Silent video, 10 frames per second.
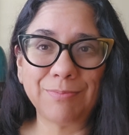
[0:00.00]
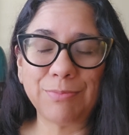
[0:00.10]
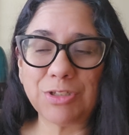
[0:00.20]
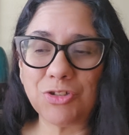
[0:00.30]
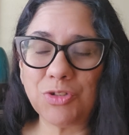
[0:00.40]

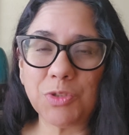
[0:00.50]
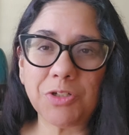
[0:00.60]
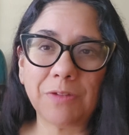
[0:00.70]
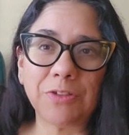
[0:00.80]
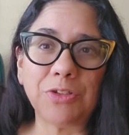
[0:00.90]
But you do what
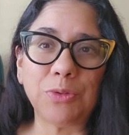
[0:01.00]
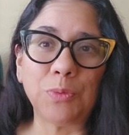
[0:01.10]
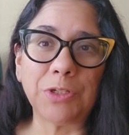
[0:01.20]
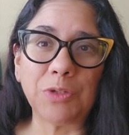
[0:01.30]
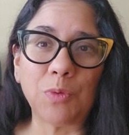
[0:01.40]
you have to do
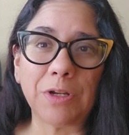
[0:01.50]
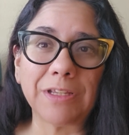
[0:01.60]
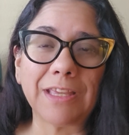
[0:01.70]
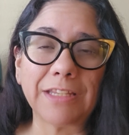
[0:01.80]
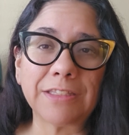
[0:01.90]
when you want to
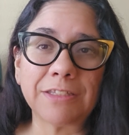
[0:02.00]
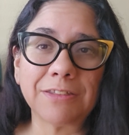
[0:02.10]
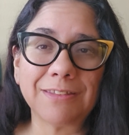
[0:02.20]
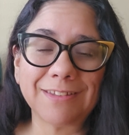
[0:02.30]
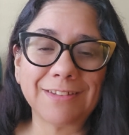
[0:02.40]
get
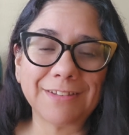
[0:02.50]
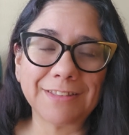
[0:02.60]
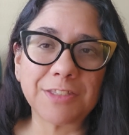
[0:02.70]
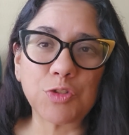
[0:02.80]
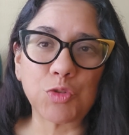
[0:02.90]

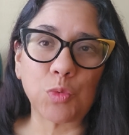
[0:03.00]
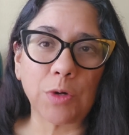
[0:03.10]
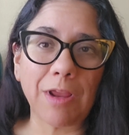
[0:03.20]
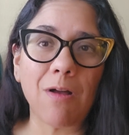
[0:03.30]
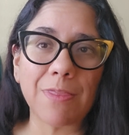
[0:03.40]
the
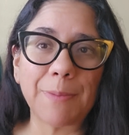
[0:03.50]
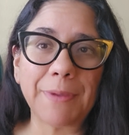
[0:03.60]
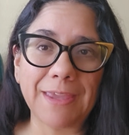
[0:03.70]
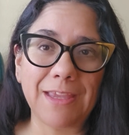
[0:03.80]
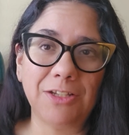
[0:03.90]
story on the
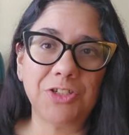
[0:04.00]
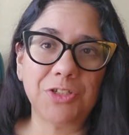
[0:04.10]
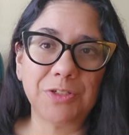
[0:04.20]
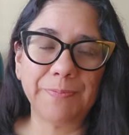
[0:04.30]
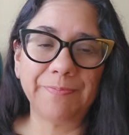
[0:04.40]

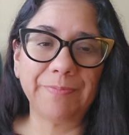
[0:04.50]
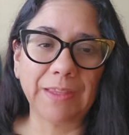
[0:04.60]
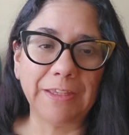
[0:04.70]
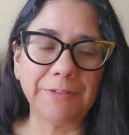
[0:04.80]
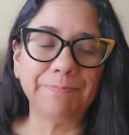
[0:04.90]
page.
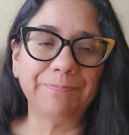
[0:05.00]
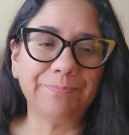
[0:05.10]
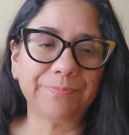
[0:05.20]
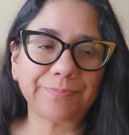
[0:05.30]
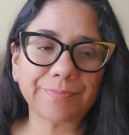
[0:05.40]
And
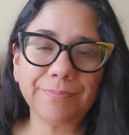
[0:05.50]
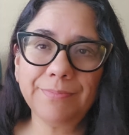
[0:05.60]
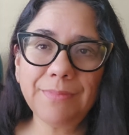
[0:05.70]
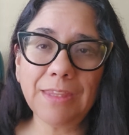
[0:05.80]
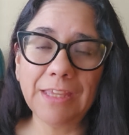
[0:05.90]

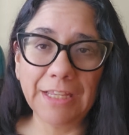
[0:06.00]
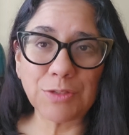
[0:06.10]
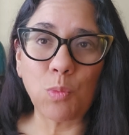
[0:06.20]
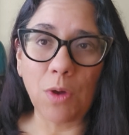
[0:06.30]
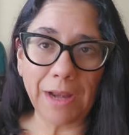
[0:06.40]

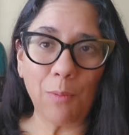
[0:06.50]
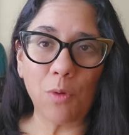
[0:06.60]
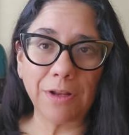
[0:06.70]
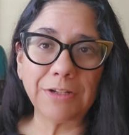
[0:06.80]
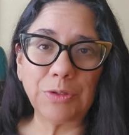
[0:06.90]
that's what I
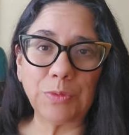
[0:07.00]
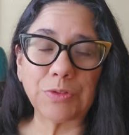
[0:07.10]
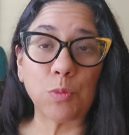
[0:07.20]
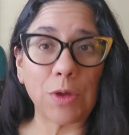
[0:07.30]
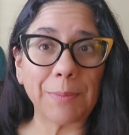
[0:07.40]
want to do.
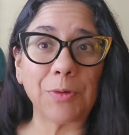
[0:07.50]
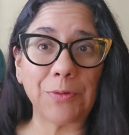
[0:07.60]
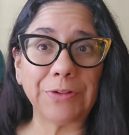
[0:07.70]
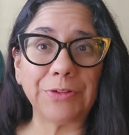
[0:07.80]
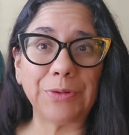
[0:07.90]
It's what I'm
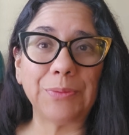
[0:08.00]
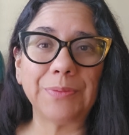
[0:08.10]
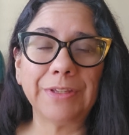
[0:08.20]
going to do.